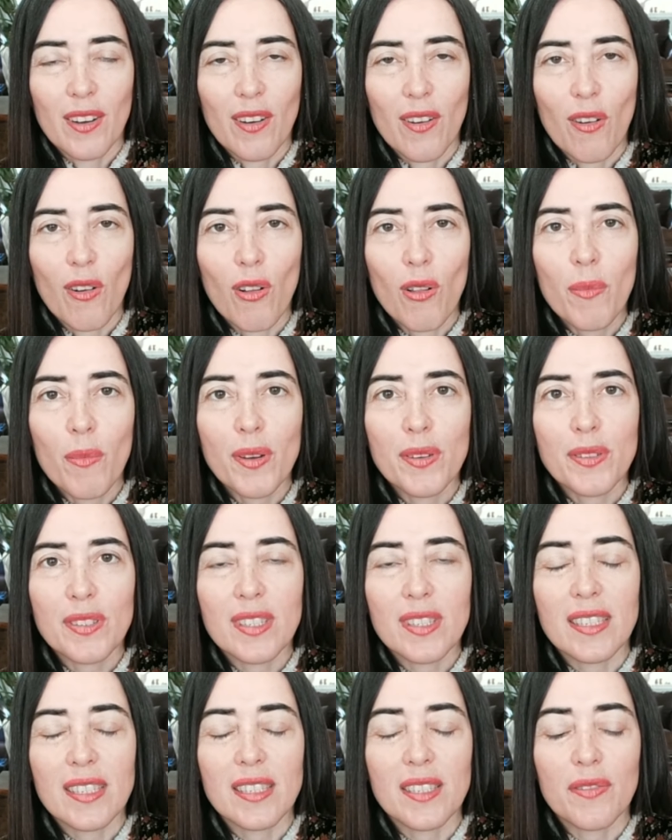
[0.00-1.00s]

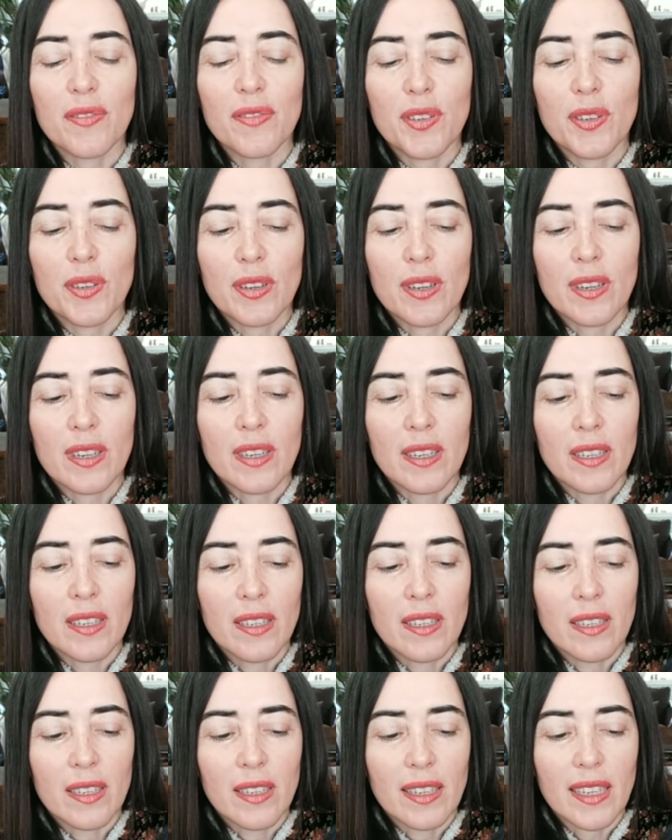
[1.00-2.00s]
Almost as if you're
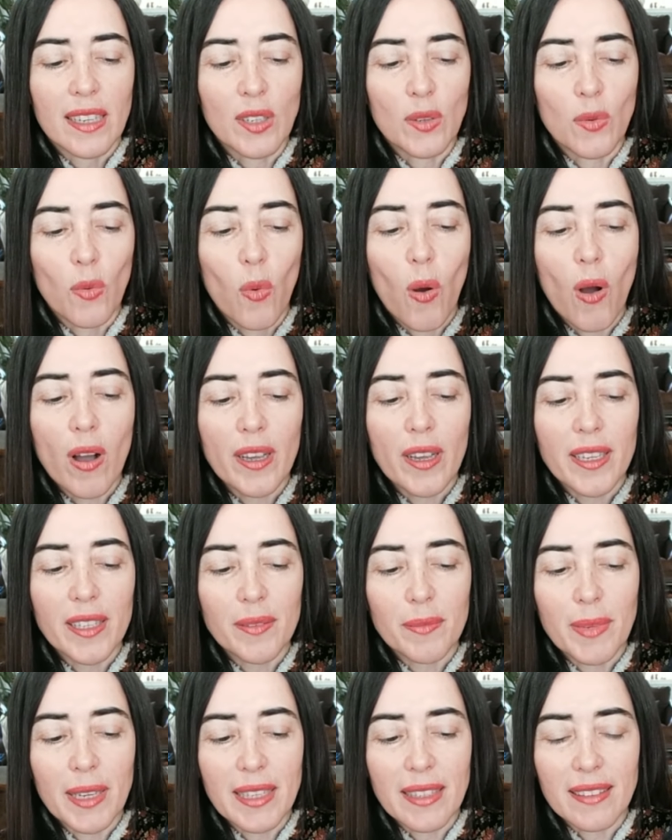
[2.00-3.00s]
in
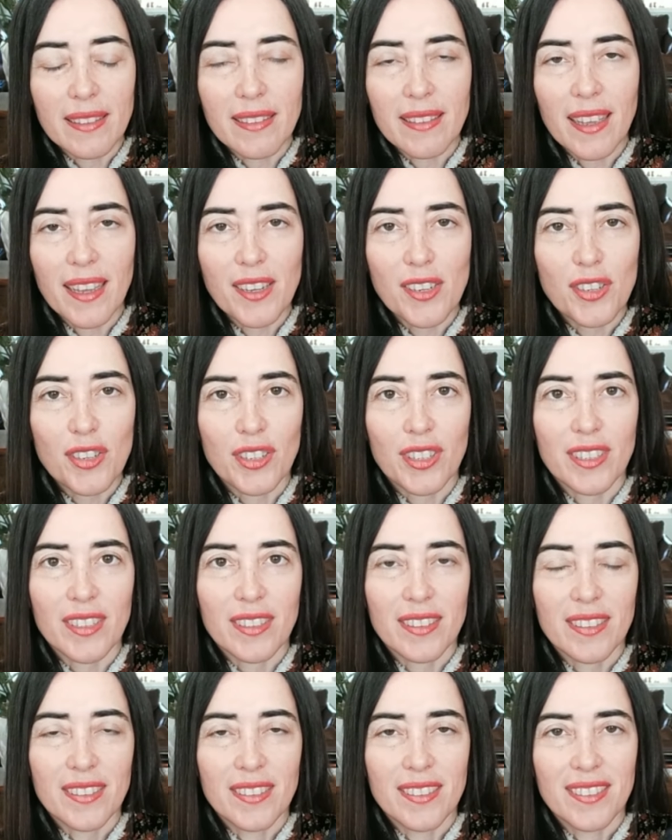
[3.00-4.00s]
walking meditation.
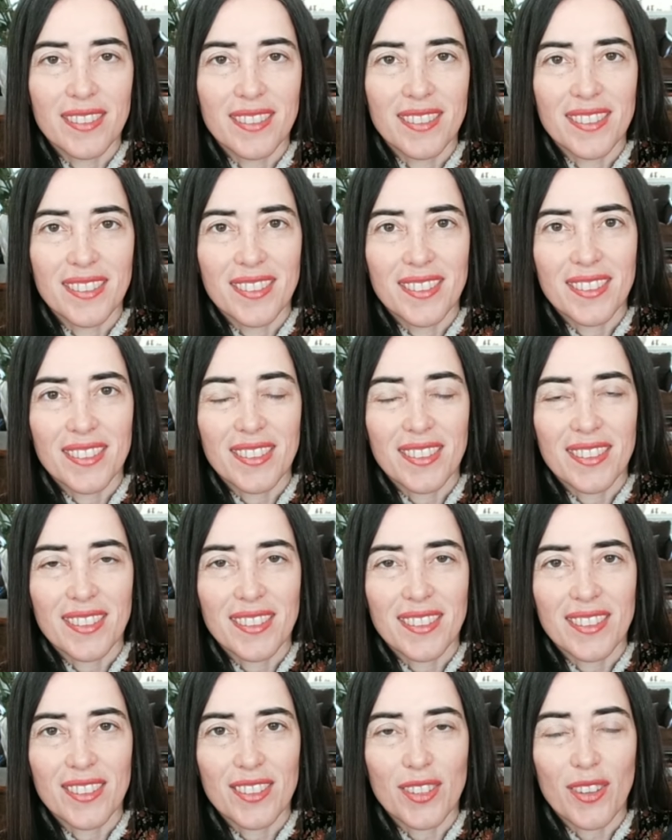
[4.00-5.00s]

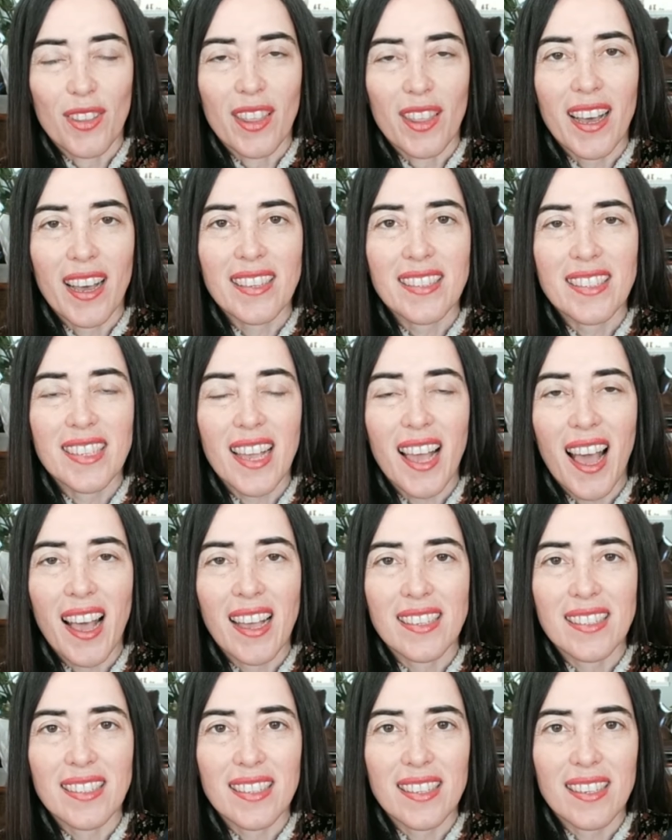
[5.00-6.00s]
So that's
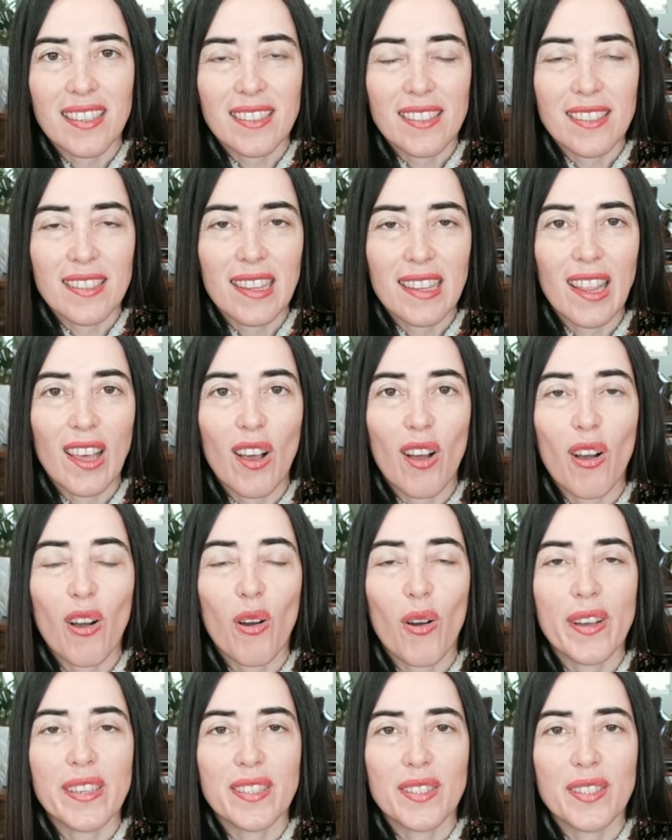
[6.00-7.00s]
as
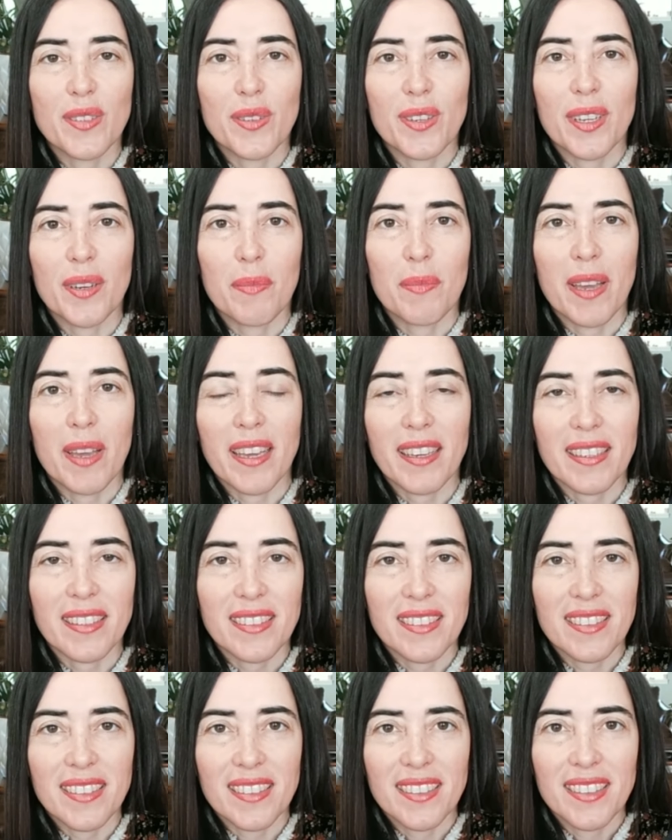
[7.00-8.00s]
slow as you can make
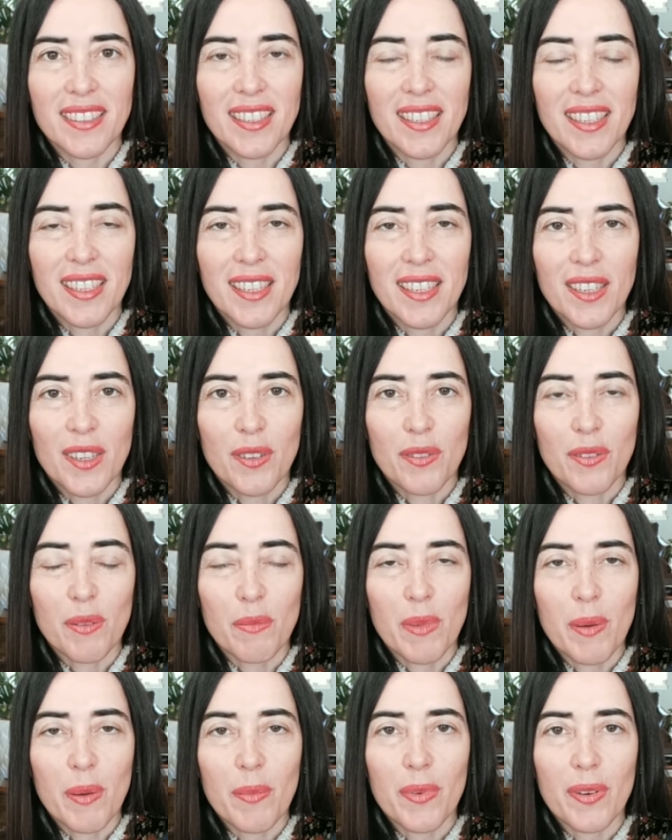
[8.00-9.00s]
it.
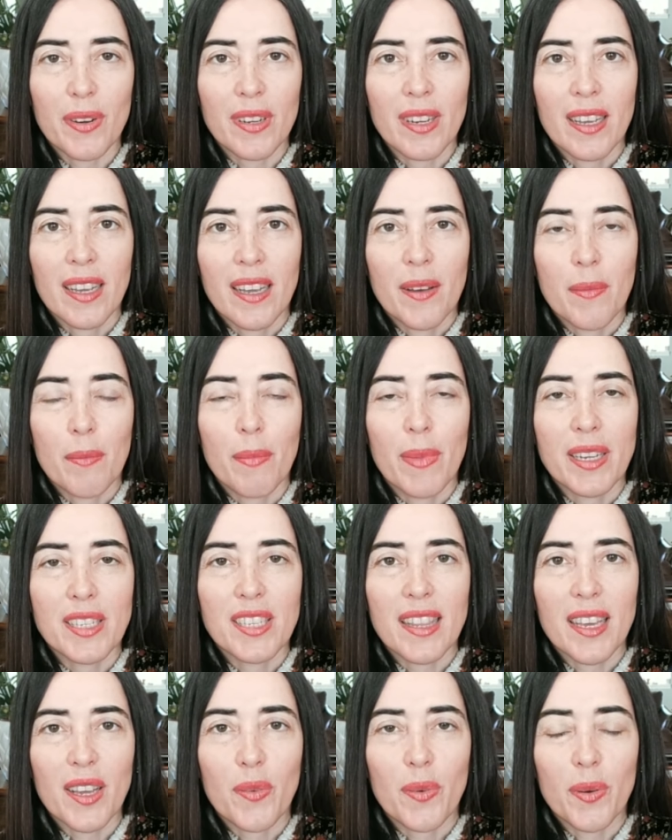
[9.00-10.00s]
Remember,
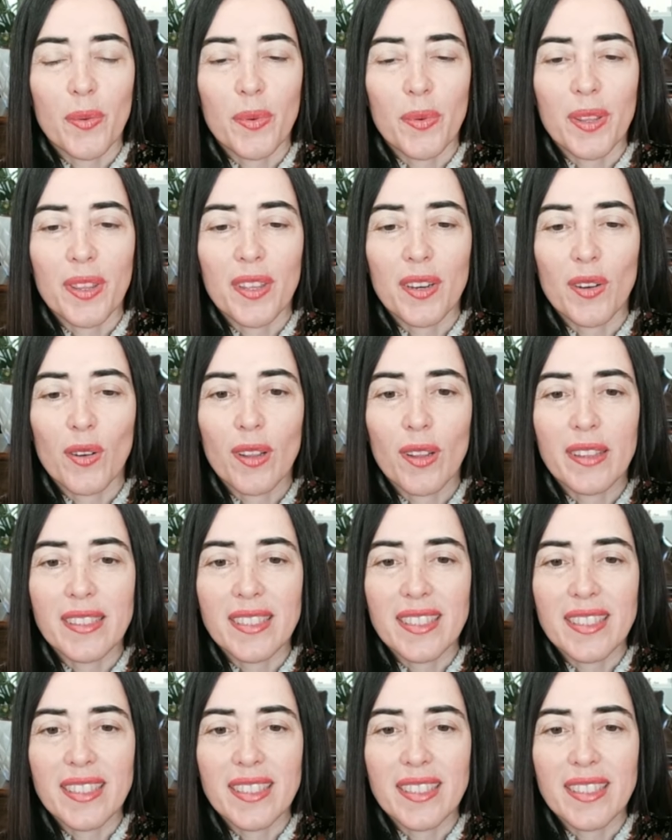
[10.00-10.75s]
much like when we did all the